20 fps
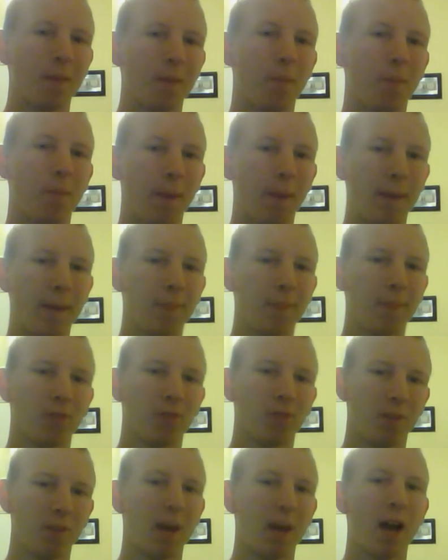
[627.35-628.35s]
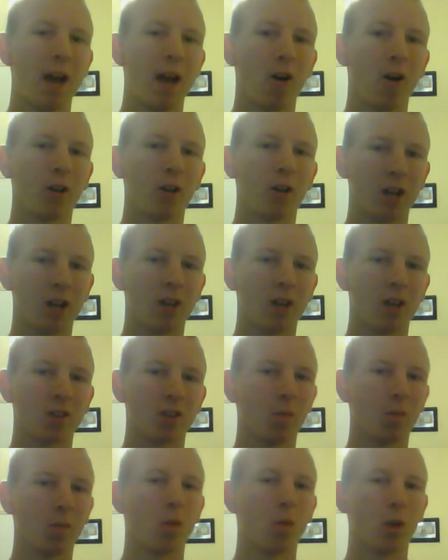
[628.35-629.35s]
but people to buy our
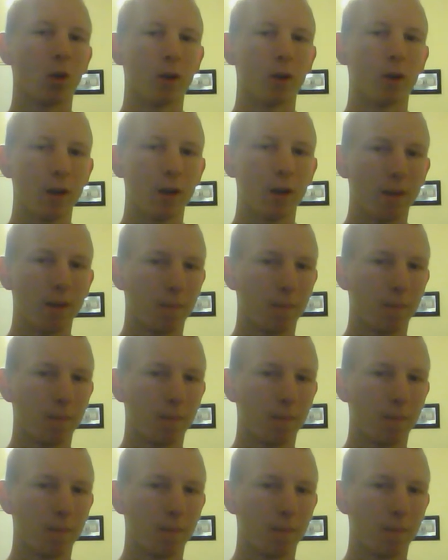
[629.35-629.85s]
console more.